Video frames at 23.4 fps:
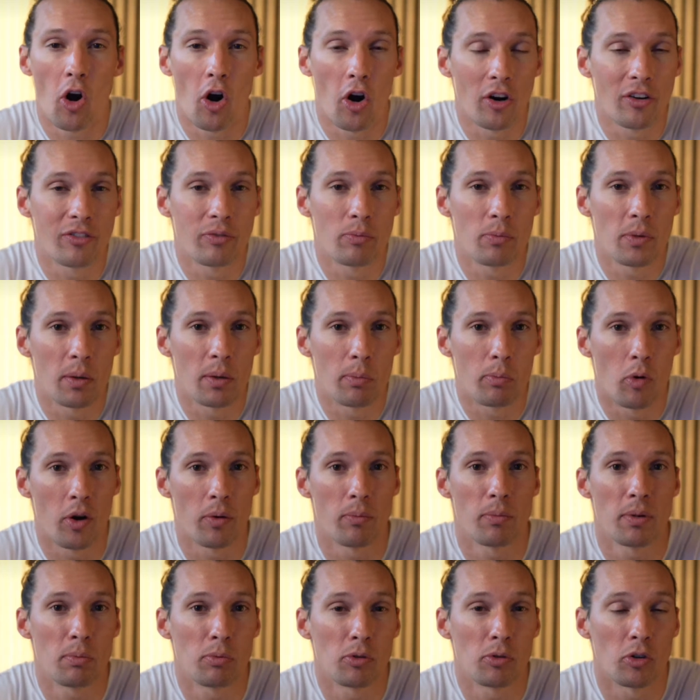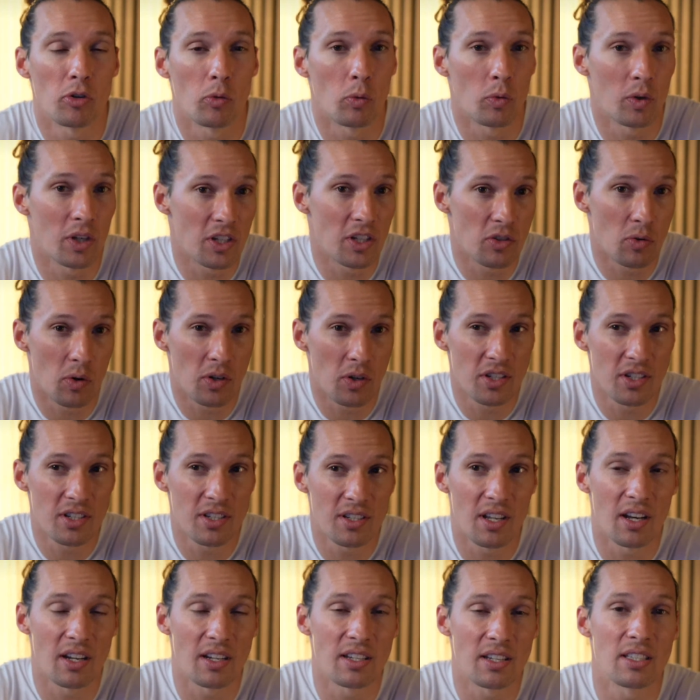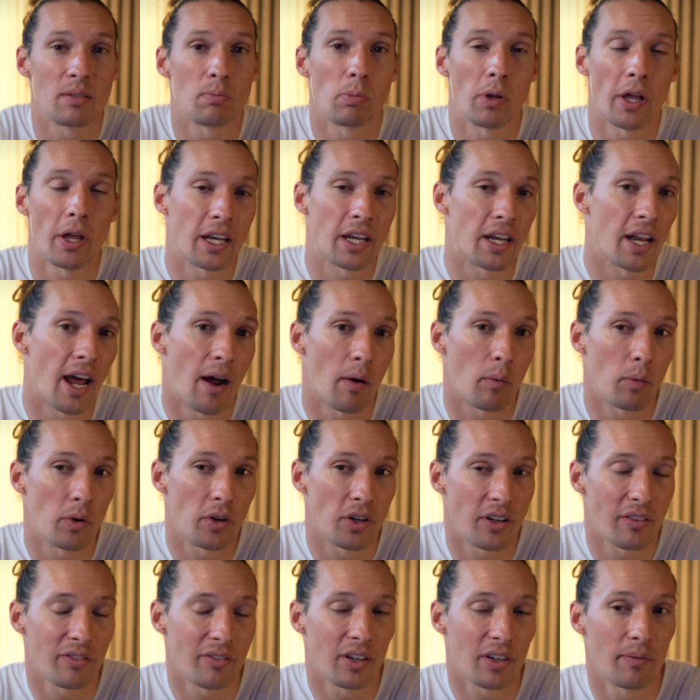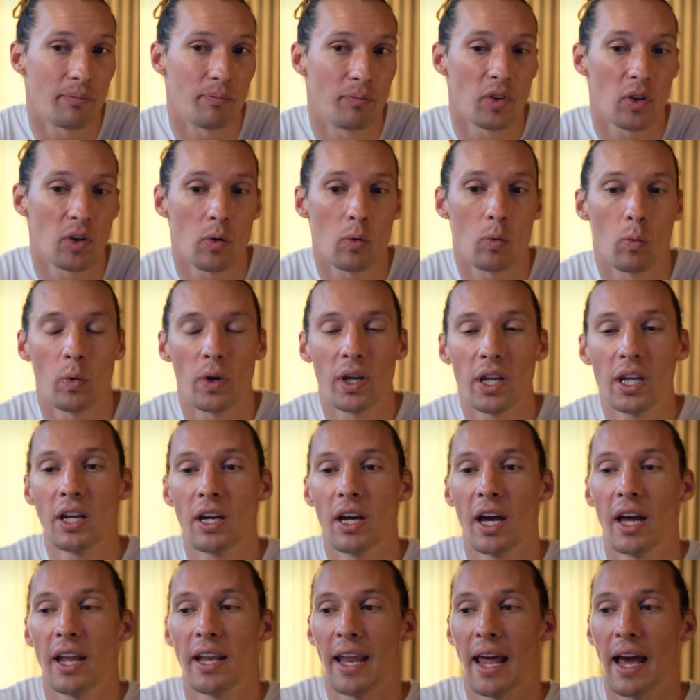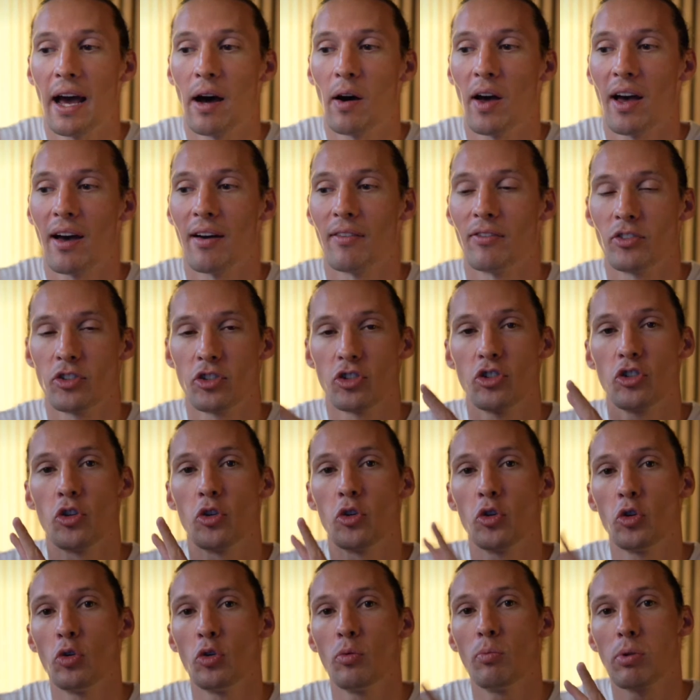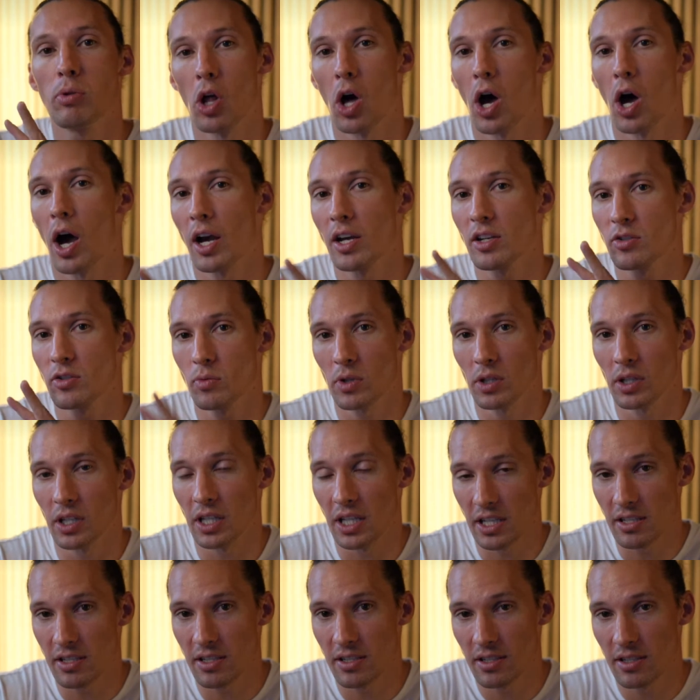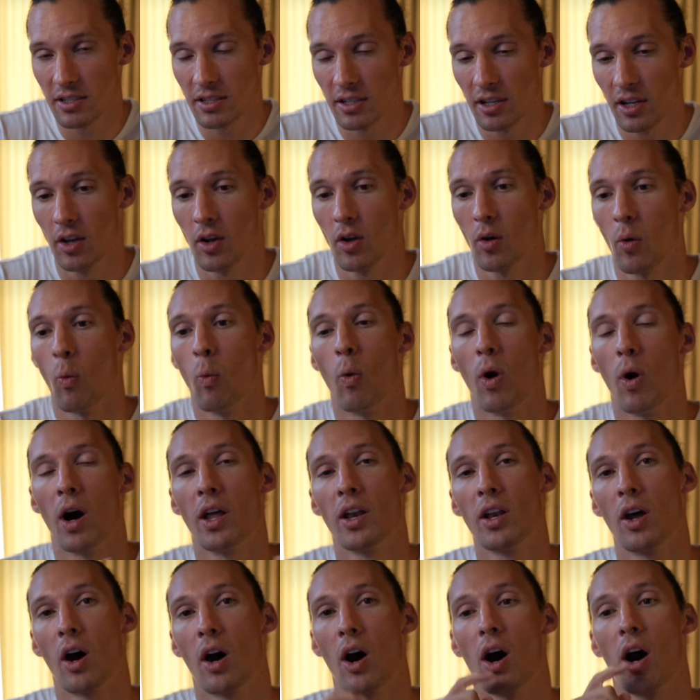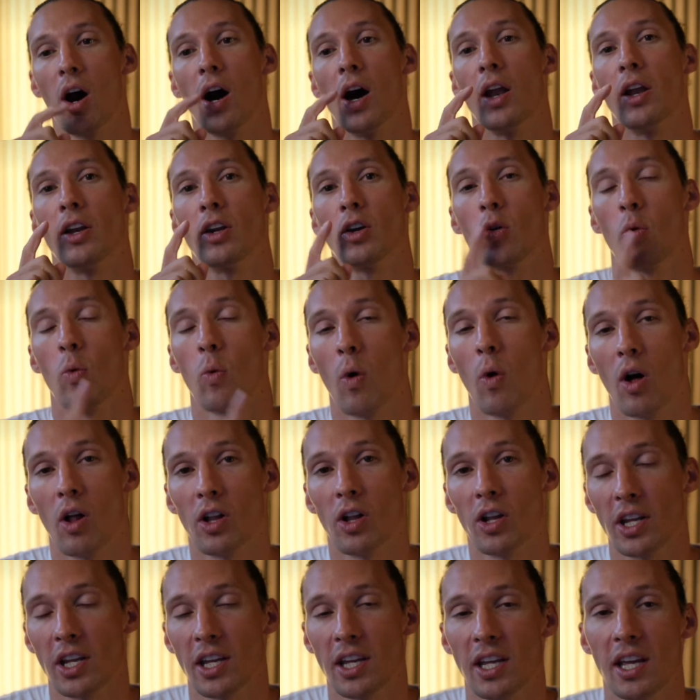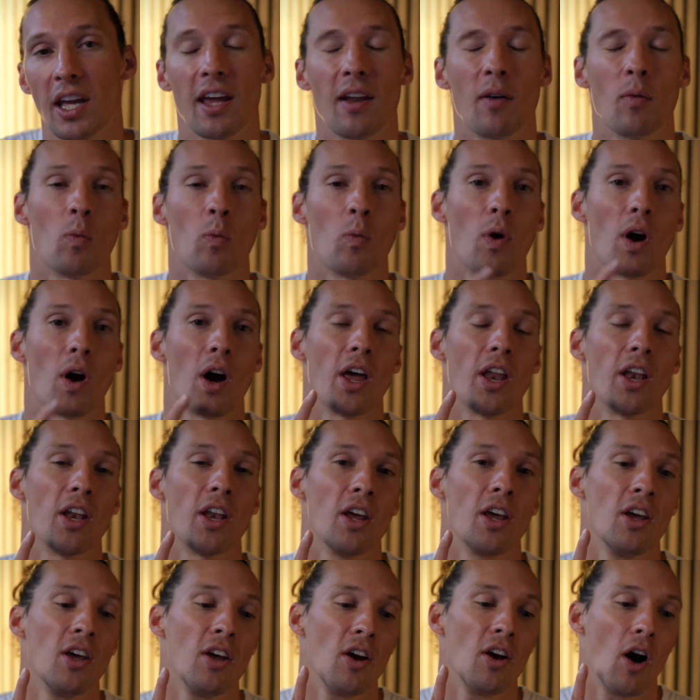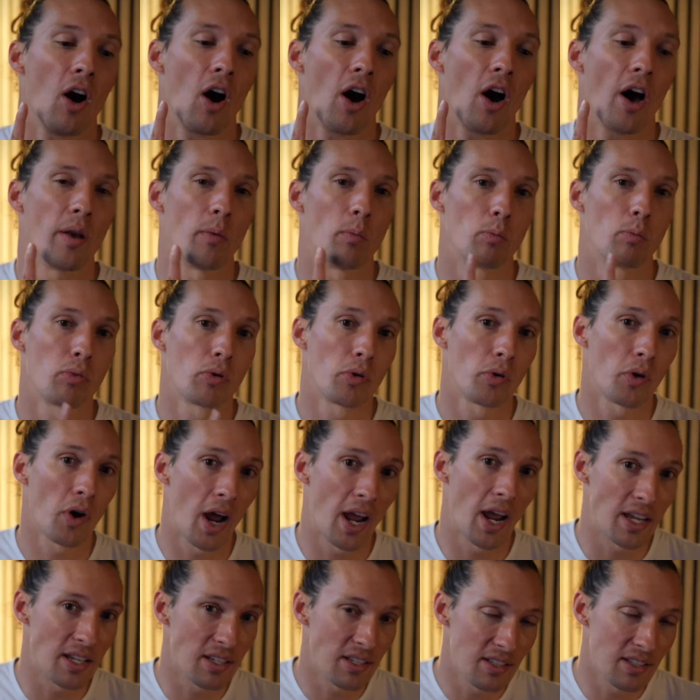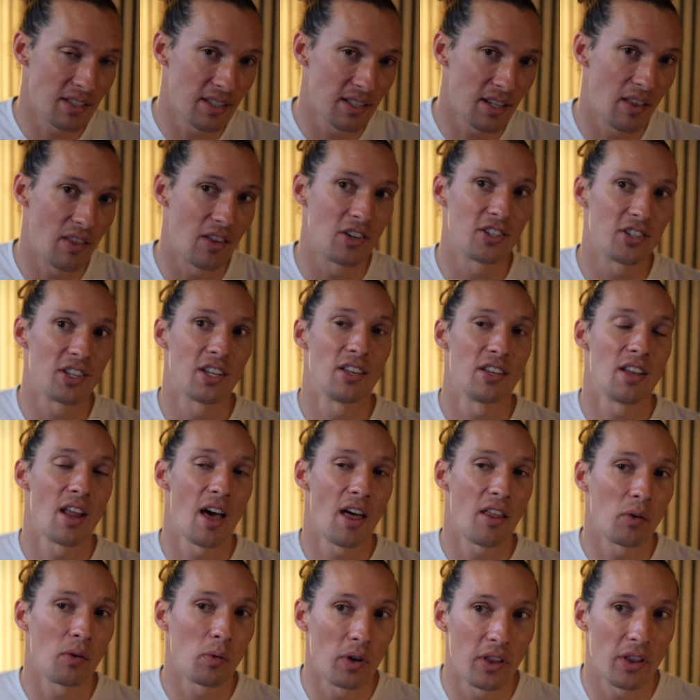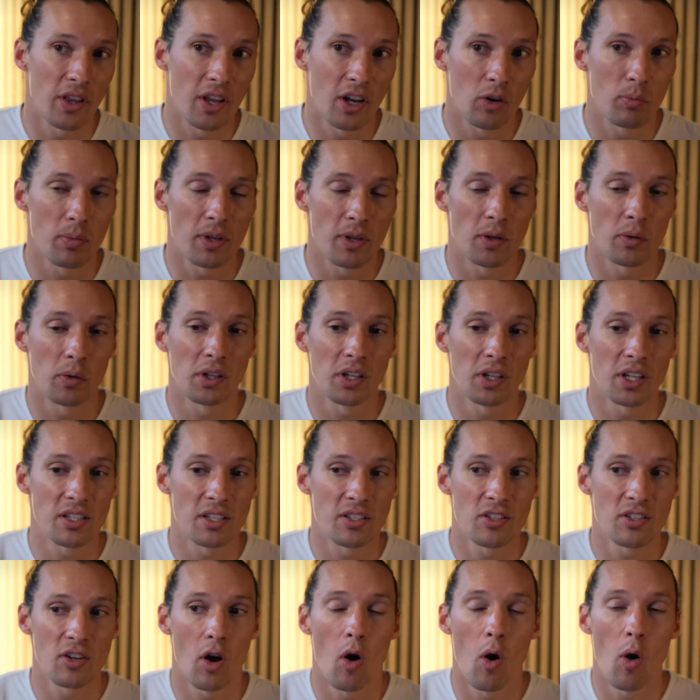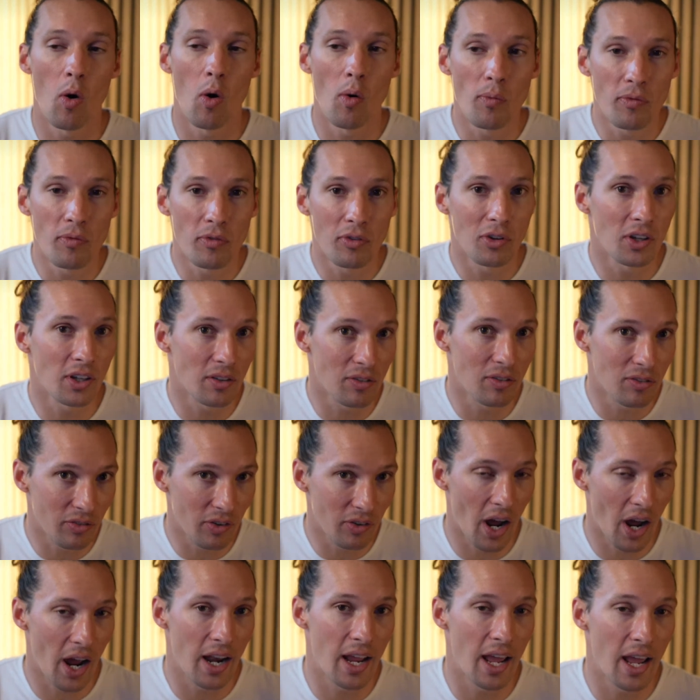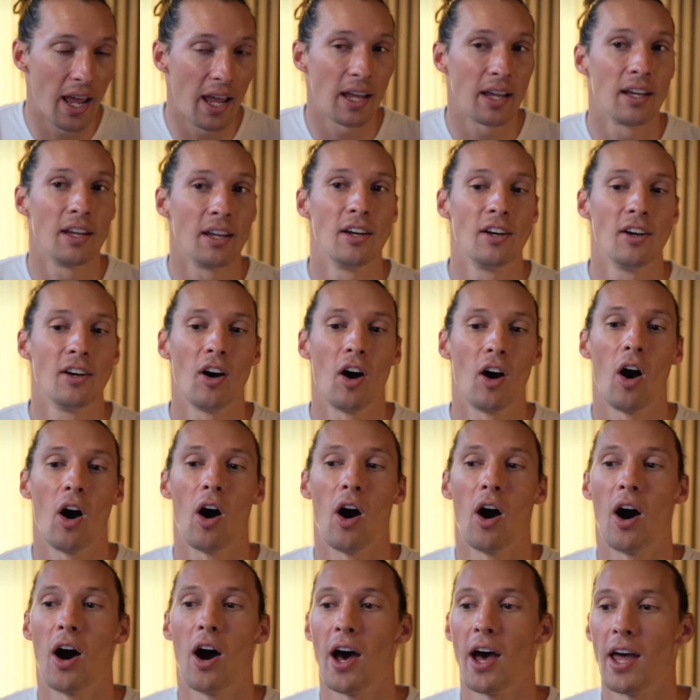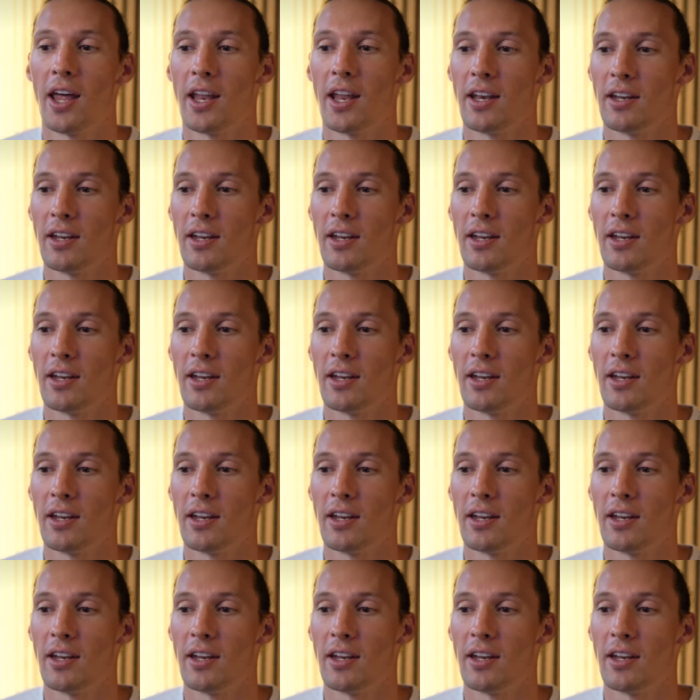for me to point people to resources that explain how we're different. We now have two blogs released, one on quality and one on price. There's another one that'll be released hopefully Friday on